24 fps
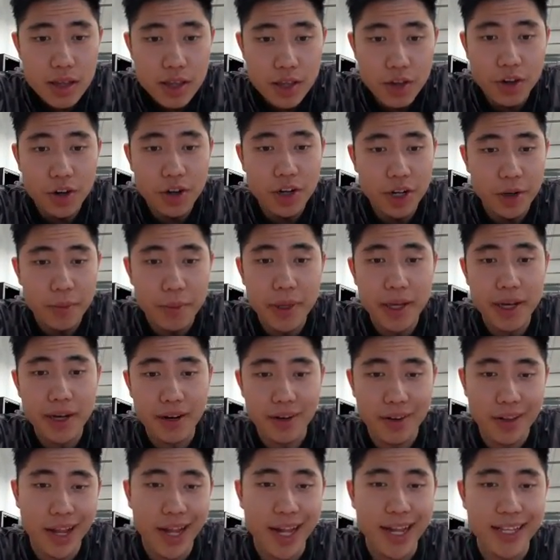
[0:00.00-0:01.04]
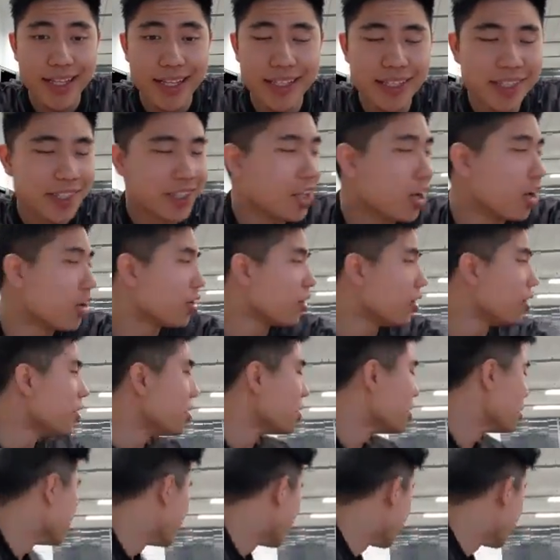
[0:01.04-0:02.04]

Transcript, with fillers: You're coming in a lot. No, no, no, no.